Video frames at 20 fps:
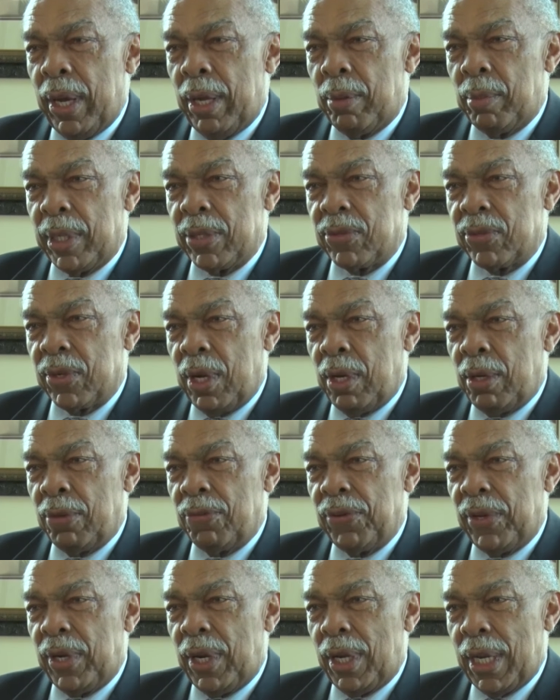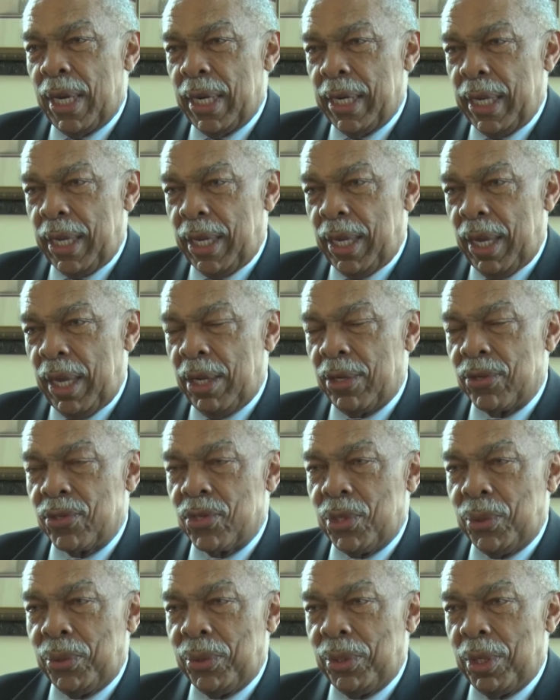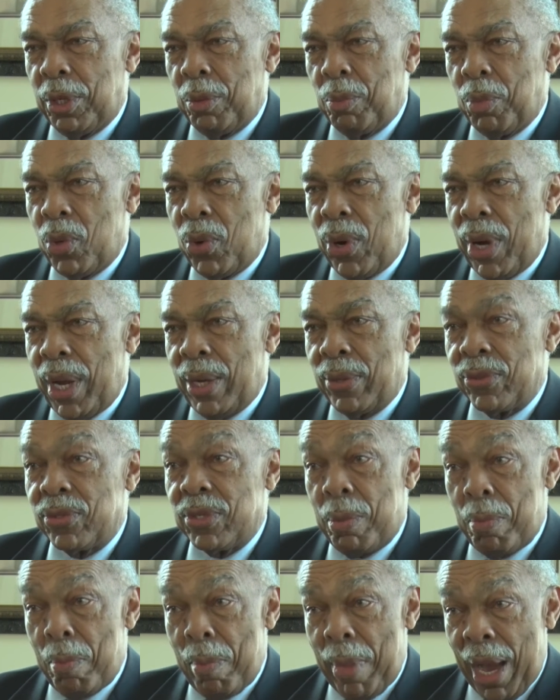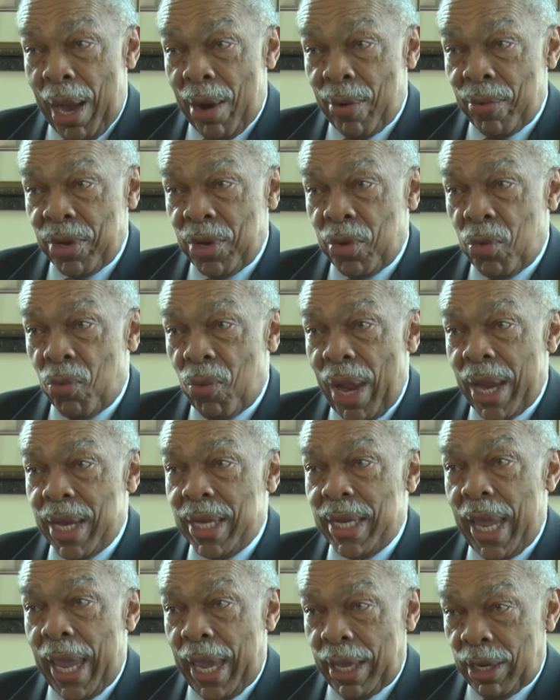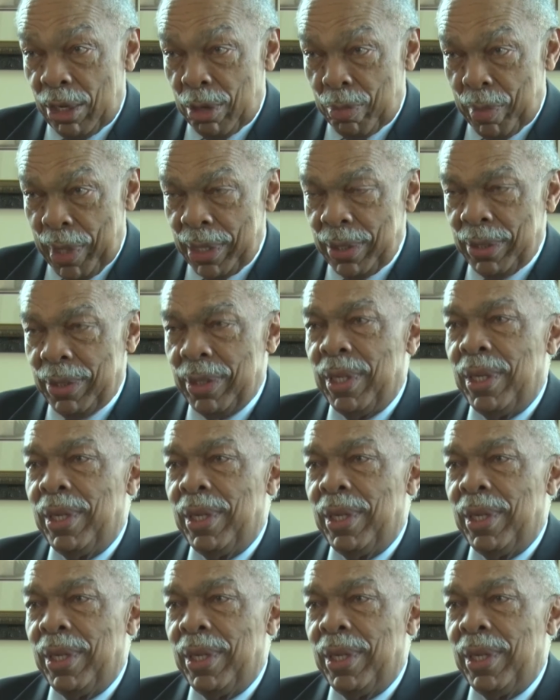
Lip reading: and myself and Lonnie King, a student at Morehouse, and Marion Wright Edelman,